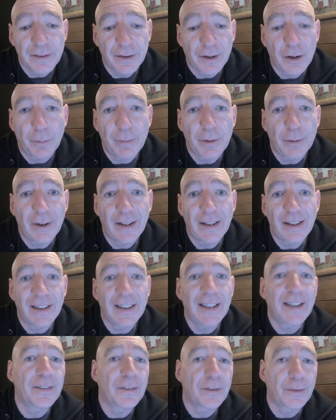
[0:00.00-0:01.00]
the copyright will
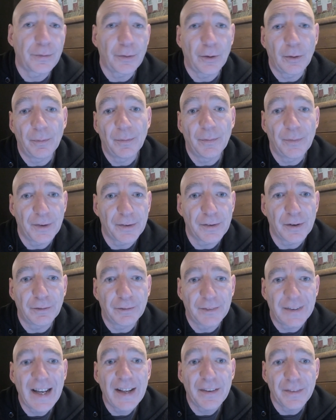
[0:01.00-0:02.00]
last strong, the sort
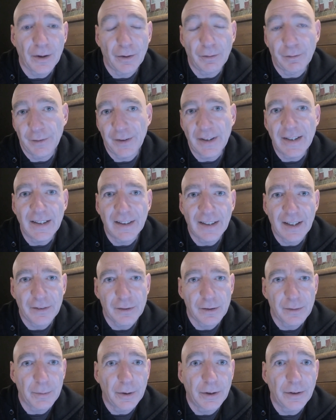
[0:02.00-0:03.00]
of death of the
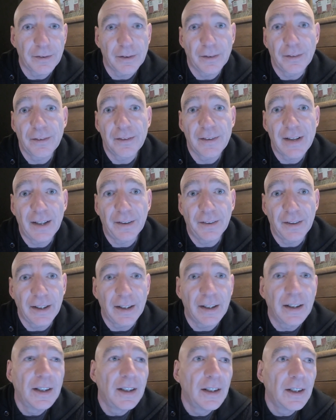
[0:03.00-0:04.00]
sort of
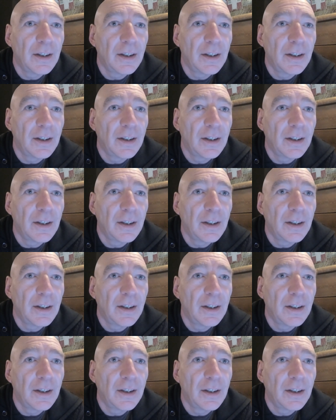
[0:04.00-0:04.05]
astounding.